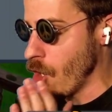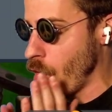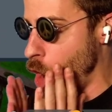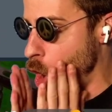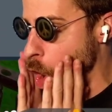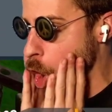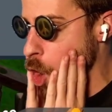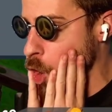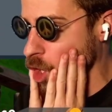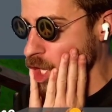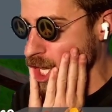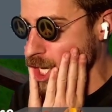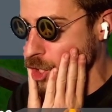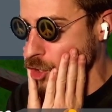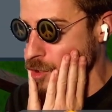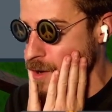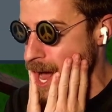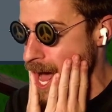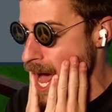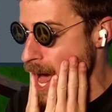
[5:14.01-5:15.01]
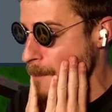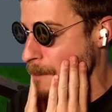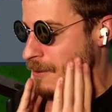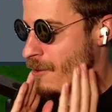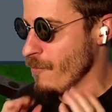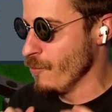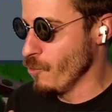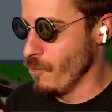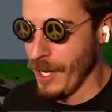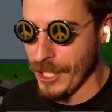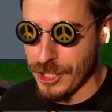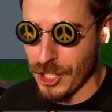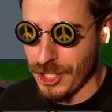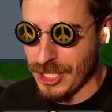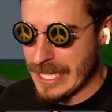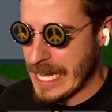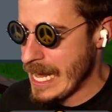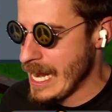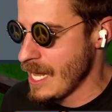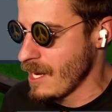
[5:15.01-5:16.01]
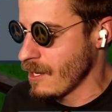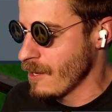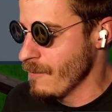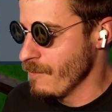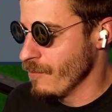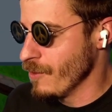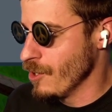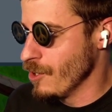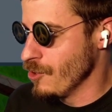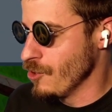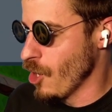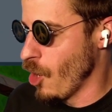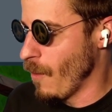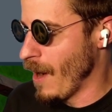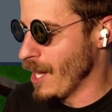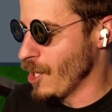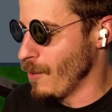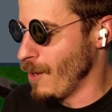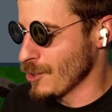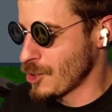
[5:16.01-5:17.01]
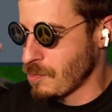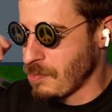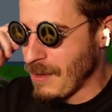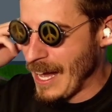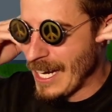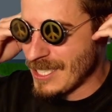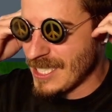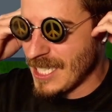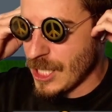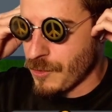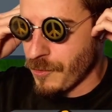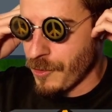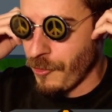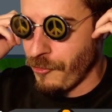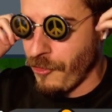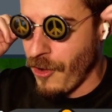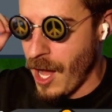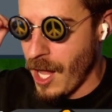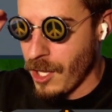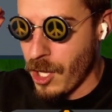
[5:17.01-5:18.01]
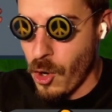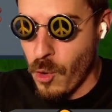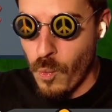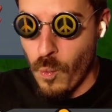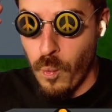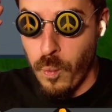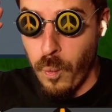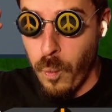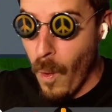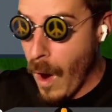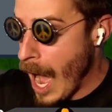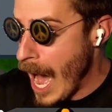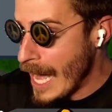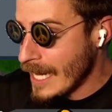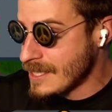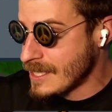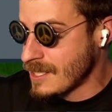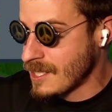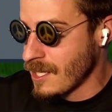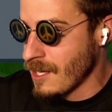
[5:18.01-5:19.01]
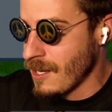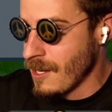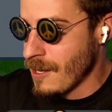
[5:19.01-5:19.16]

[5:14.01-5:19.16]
Holy crap. We just did it. Yo, L M L Splash, thanks for the follow. What?